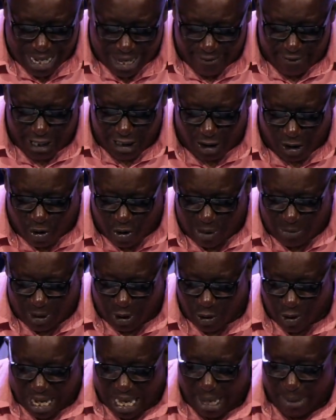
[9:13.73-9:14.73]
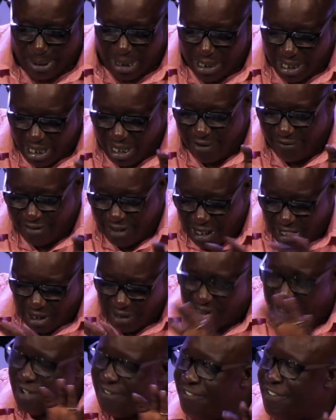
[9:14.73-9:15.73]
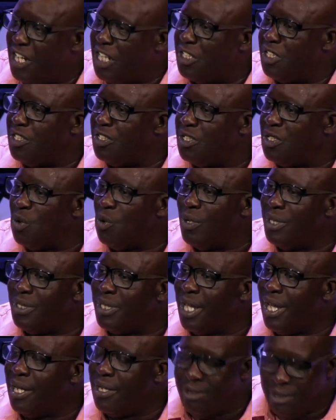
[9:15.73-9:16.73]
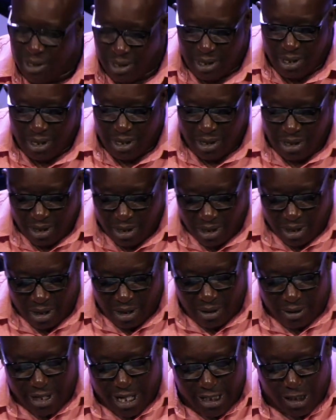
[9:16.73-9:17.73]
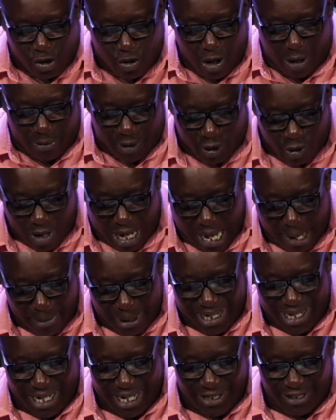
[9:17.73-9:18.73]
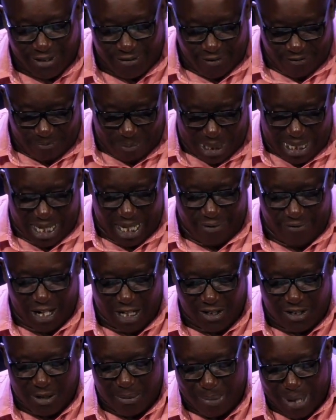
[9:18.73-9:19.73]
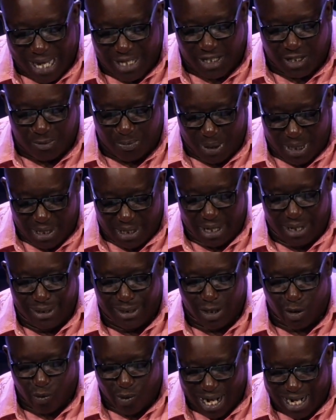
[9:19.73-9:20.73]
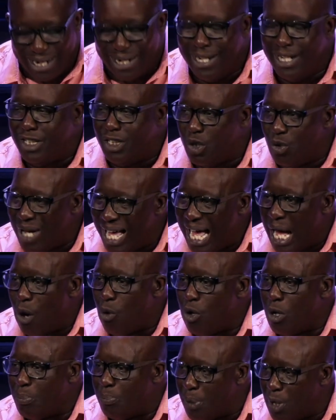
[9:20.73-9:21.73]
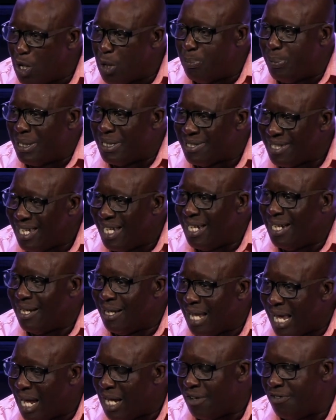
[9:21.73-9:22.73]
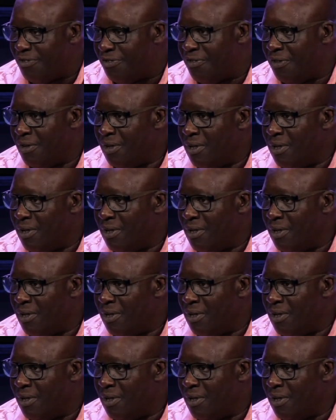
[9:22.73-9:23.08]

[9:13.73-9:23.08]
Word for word: this scripture, I believe, the, the Ephesians 2 and 10, this scripture, I believe, believe, is the best speaking directly to our purpose in life.